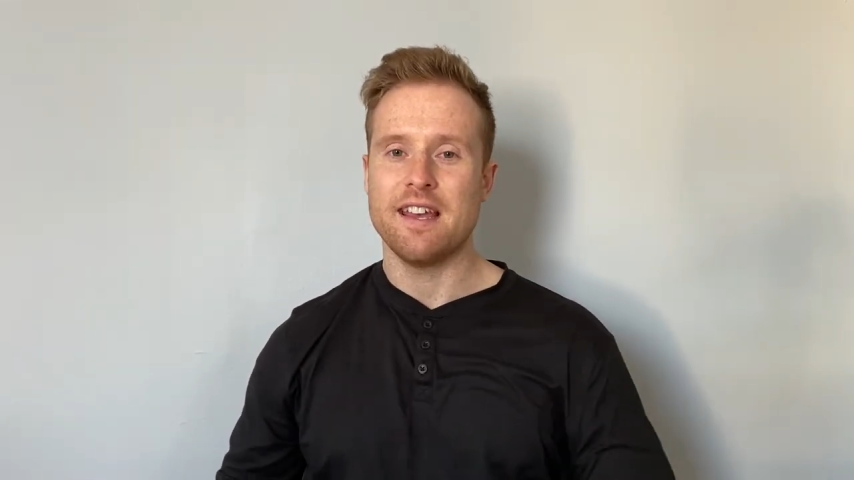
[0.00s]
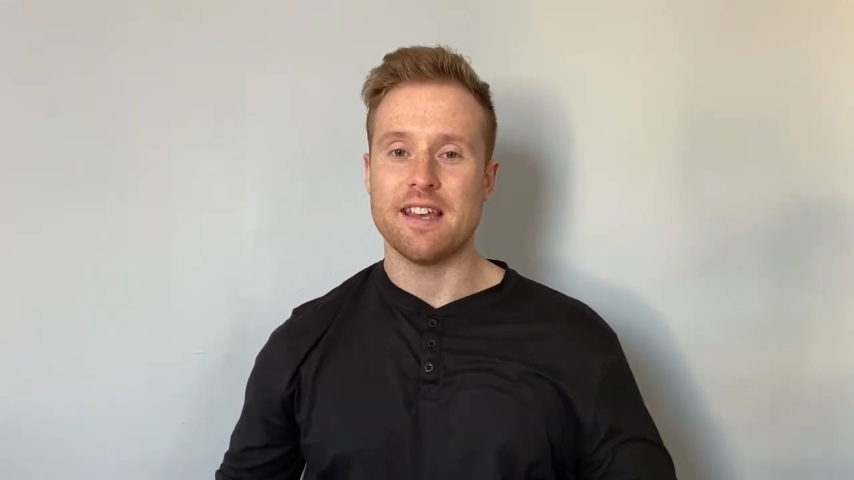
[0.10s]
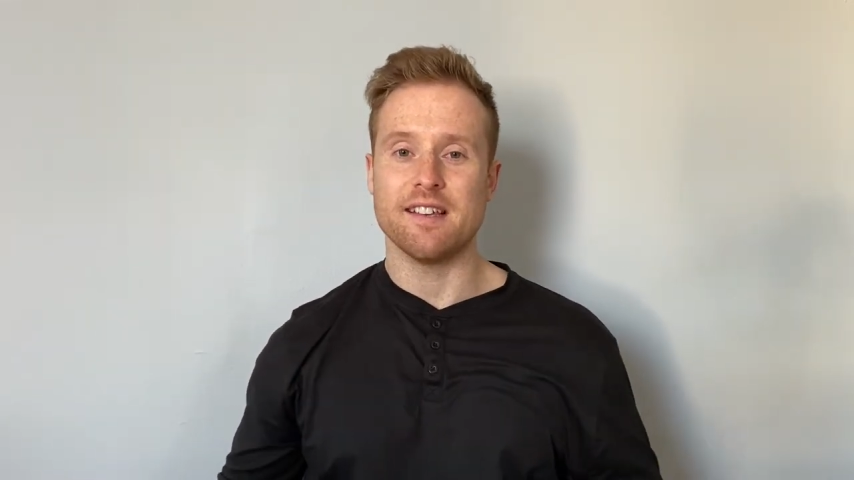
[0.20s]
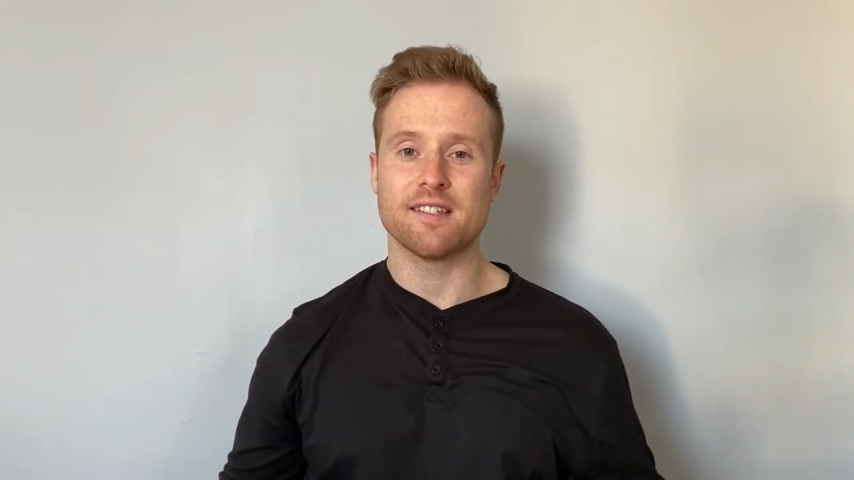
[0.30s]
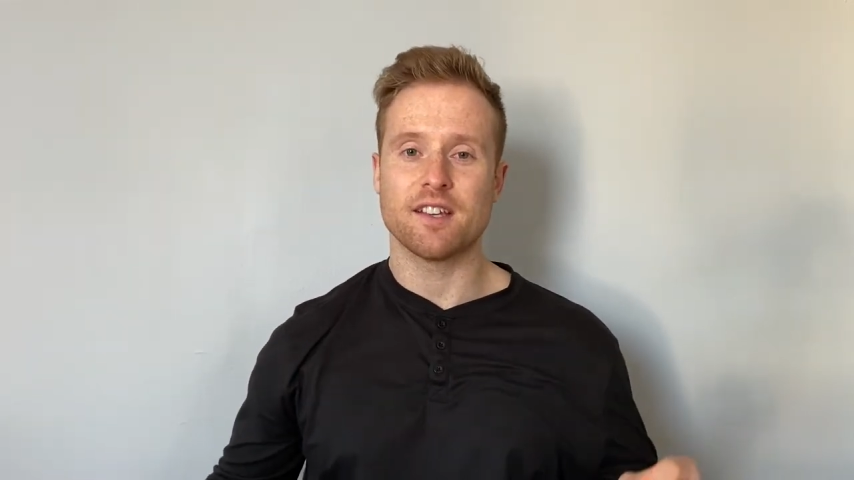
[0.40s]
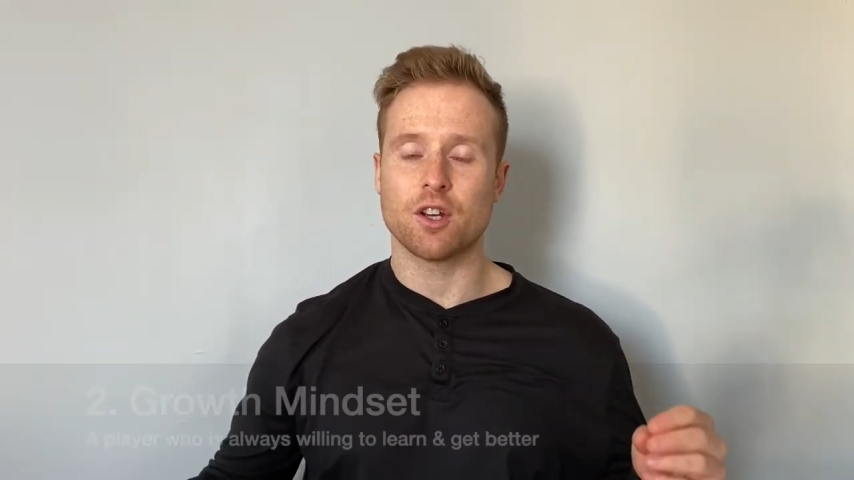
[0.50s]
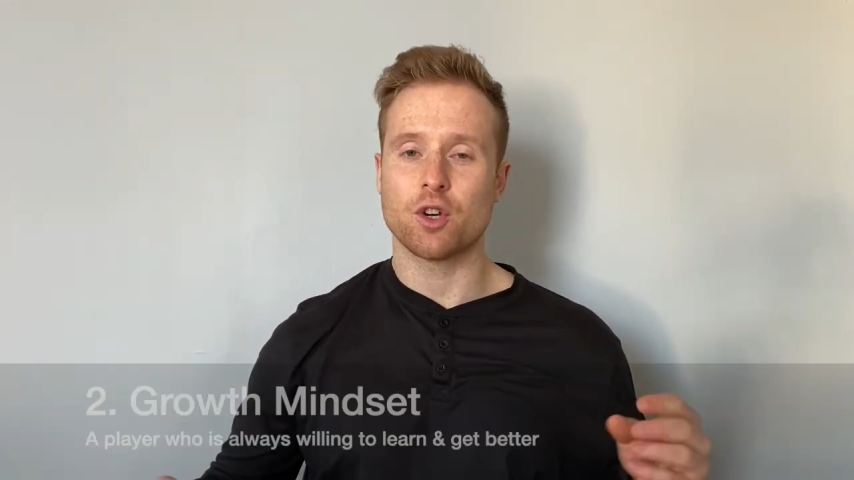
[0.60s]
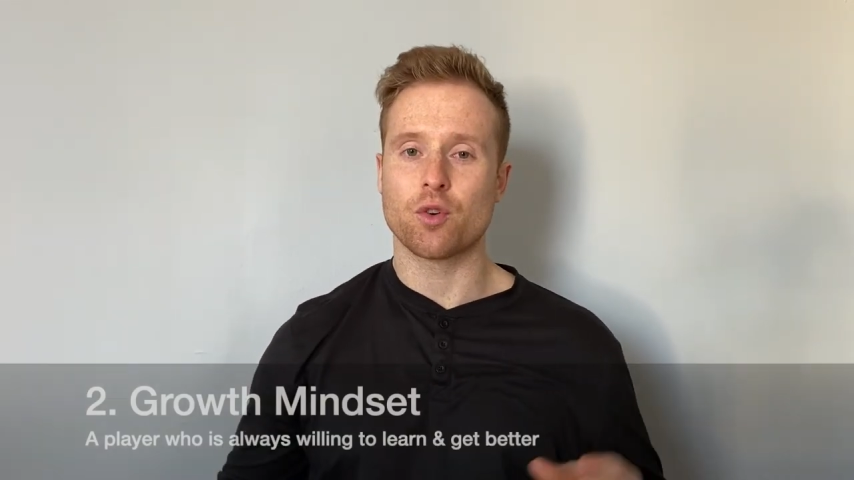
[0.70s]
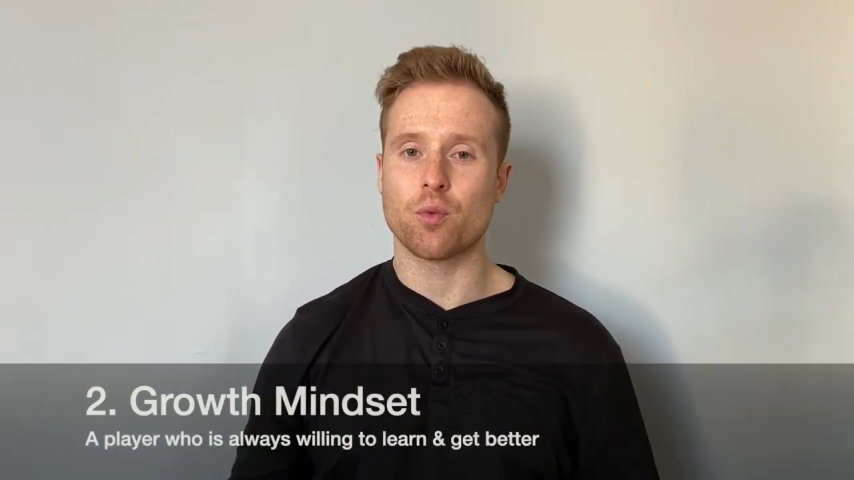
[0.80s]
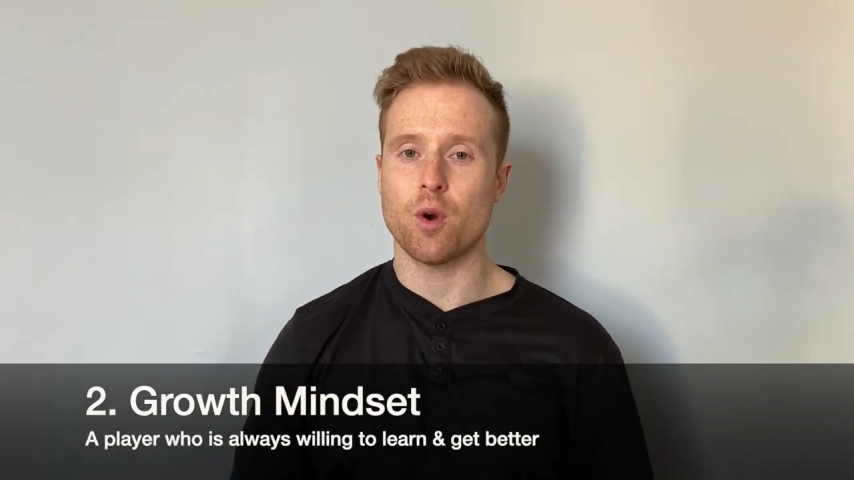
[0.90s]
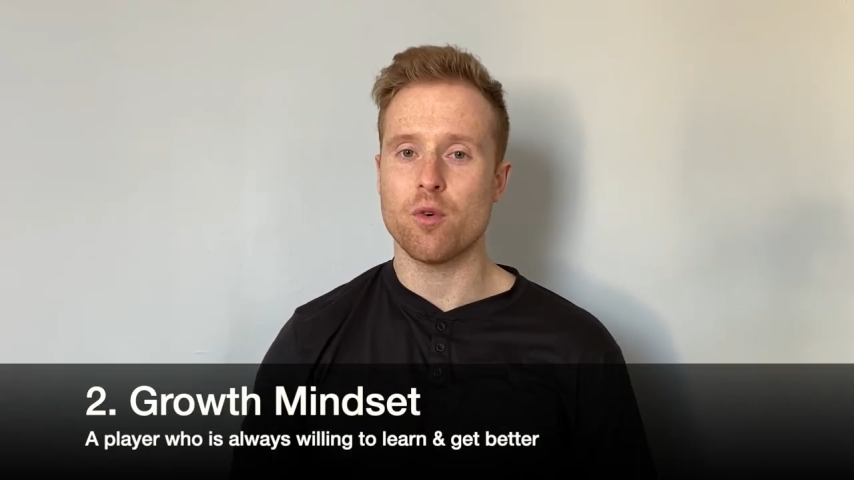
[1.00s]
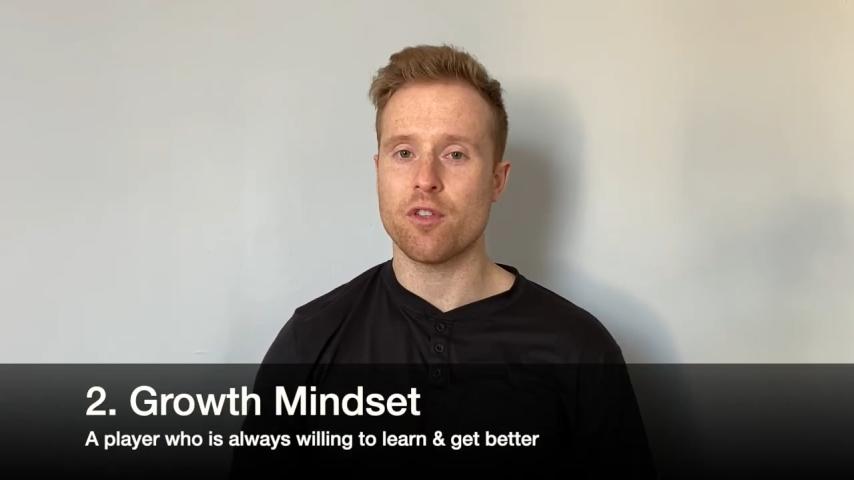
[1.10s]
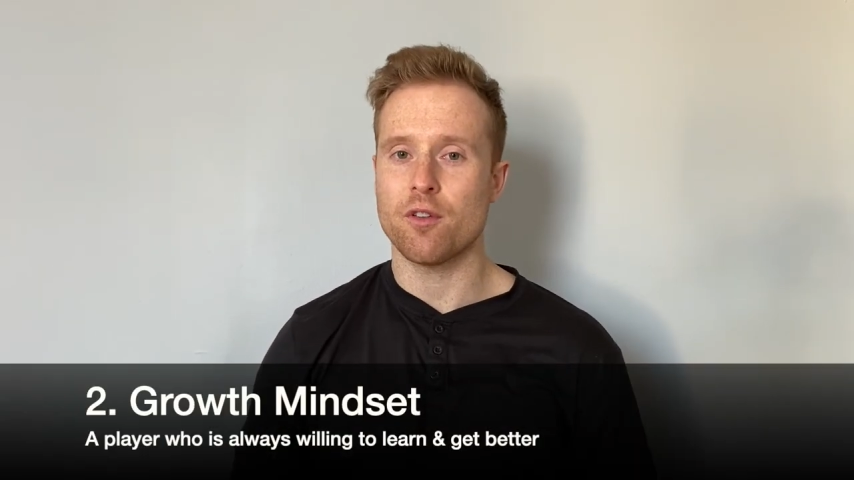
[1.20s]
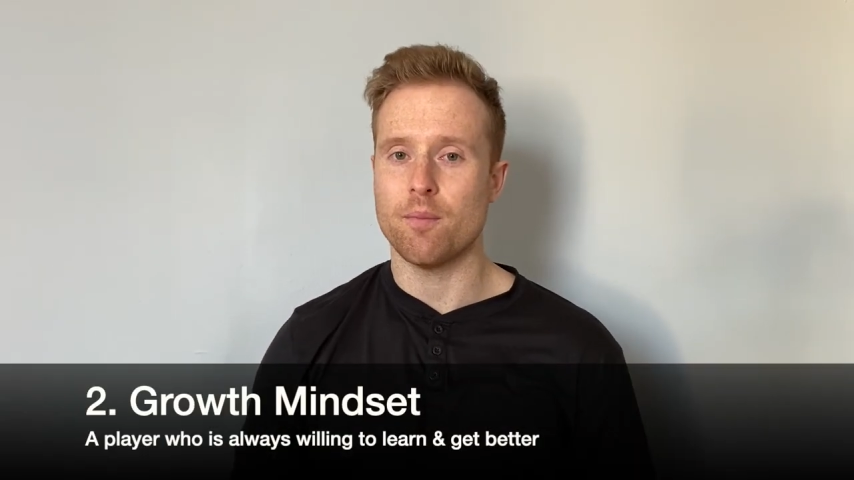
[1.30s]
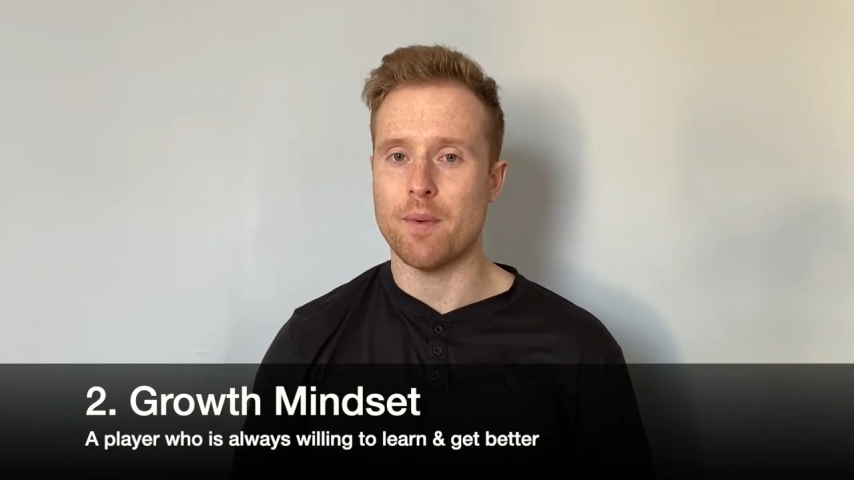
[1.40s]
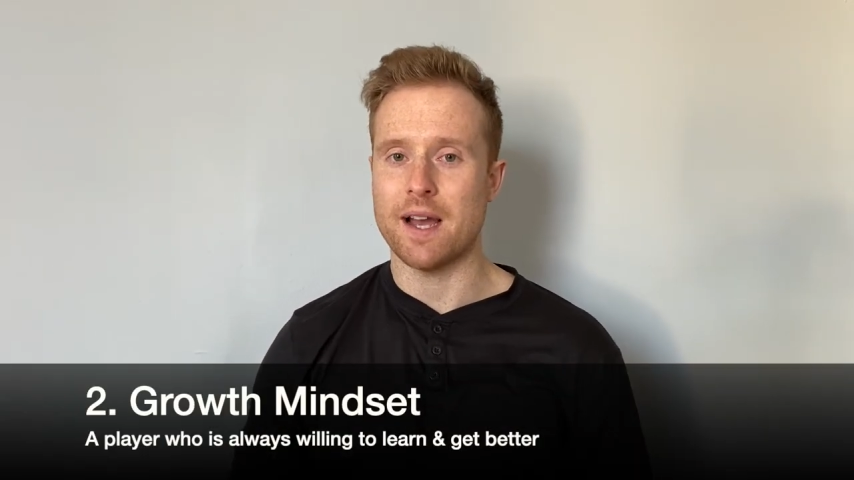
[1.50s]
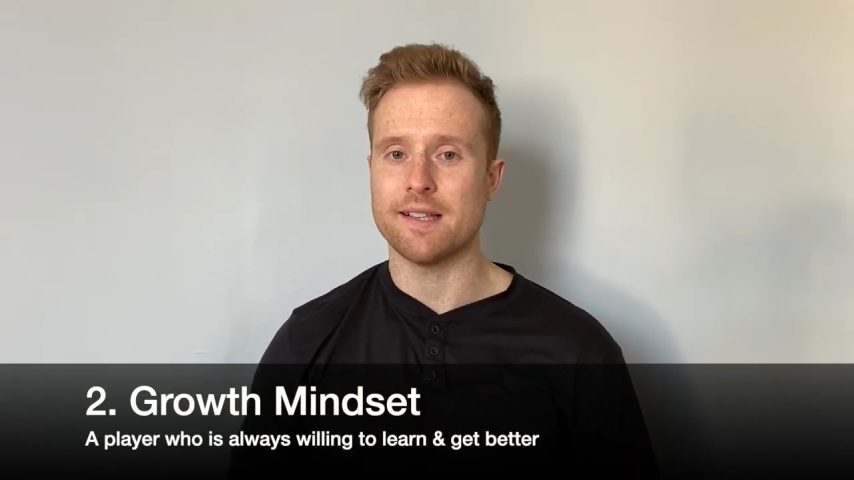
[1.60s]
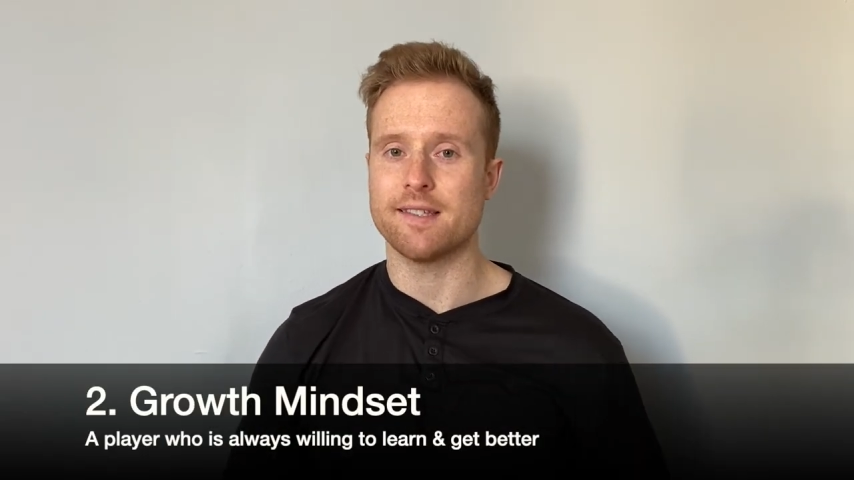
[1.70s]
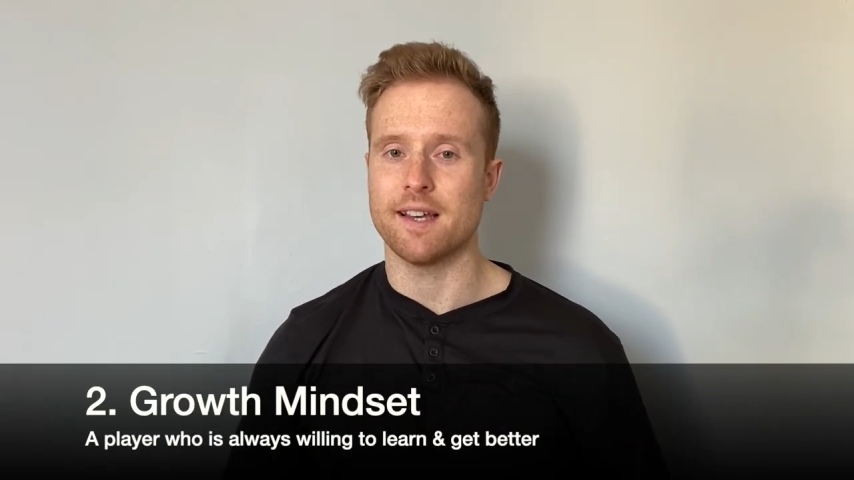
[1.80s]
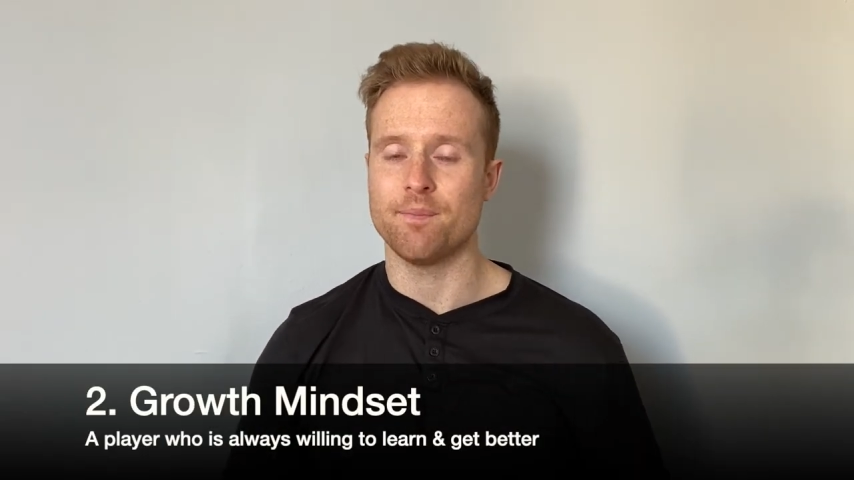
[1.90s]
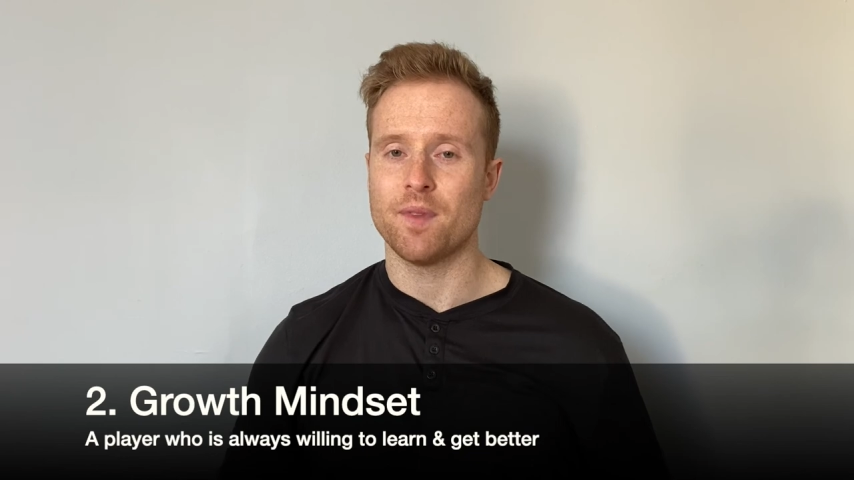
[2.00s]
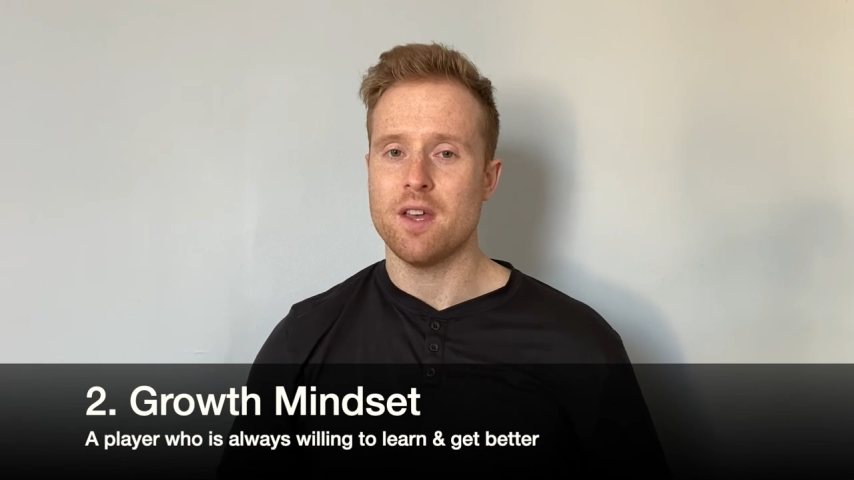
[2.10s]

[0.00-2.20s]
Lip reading: is growth mindset.